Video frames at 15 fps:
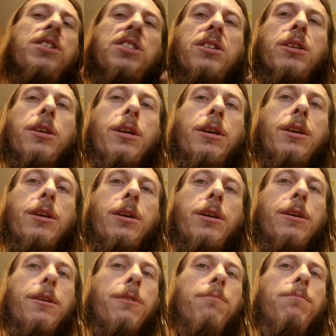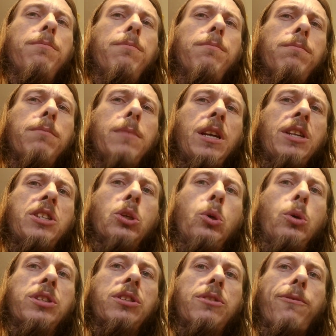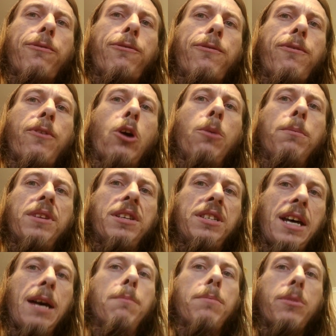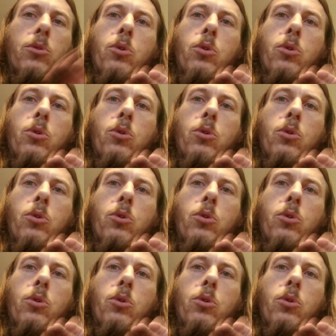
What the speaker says: the exhaust from the dump